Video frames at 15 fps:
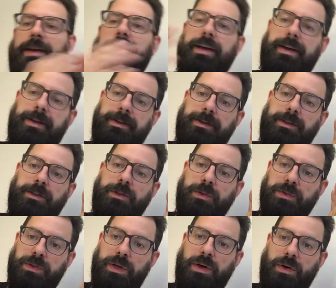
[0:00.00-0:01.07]
and
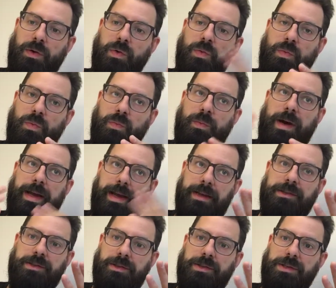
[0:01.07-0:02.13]
you'll know my
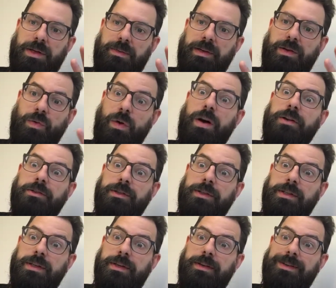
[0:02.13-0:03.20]
answer is going to be
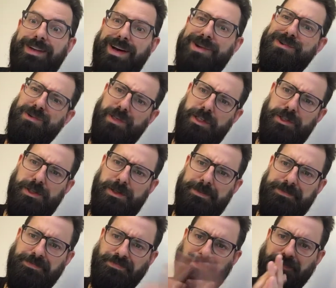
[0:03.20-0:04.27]
quadrant, not region.
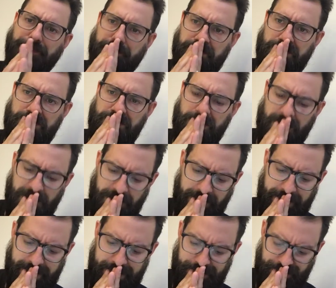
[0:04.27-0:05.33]

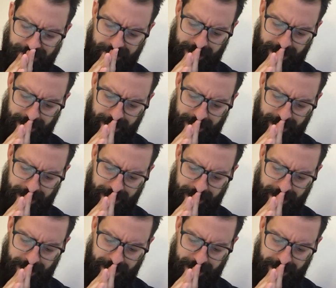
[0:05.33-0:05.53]
Okay?